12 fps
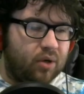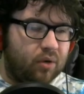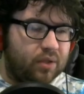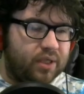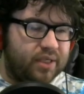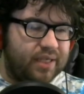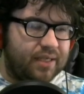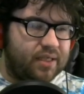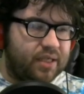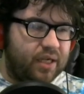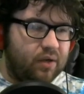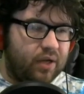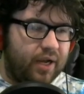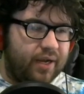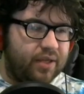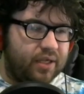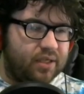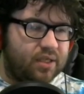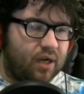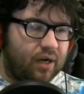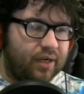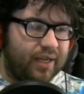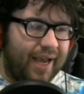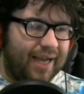go into Death Seal, and then
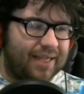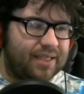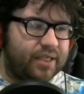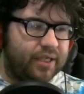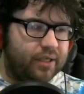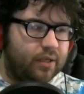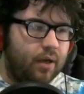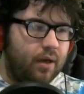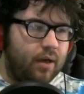start casting.